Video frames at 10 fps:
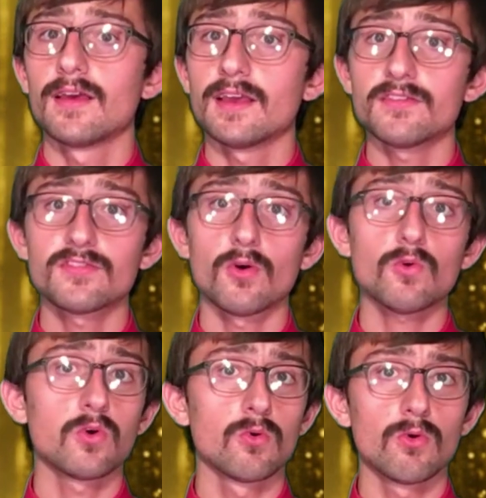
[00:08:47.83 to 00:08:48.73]
He's so
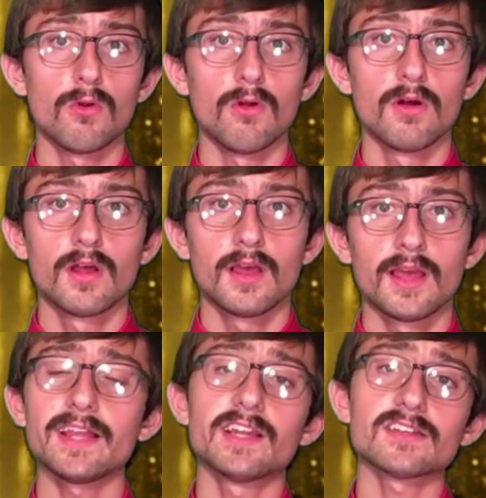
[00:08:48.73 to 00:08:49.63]
cool.
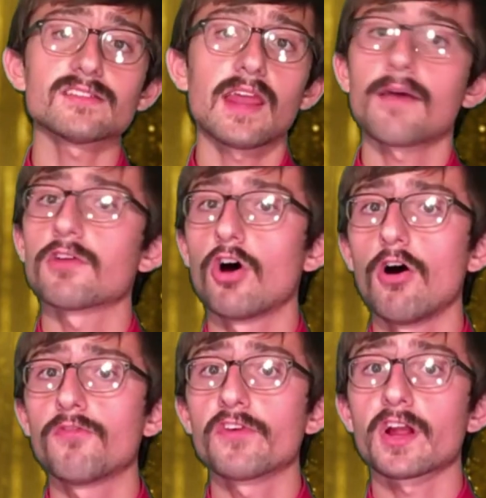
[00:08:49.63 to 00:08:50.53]
He doesn't have it
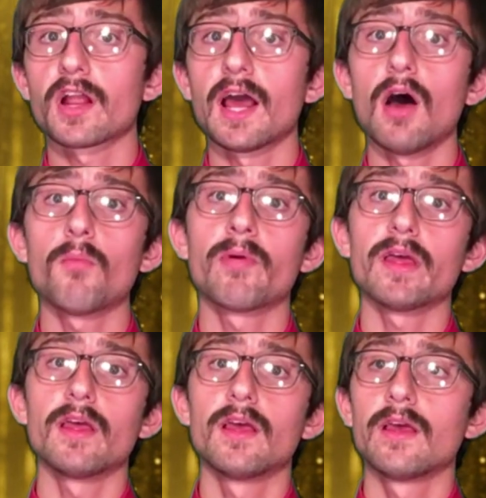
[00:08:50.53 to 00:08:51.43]
all figured out,
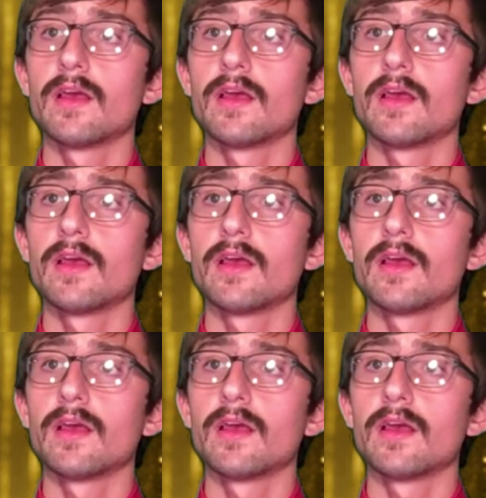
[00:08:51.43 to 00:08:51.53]
but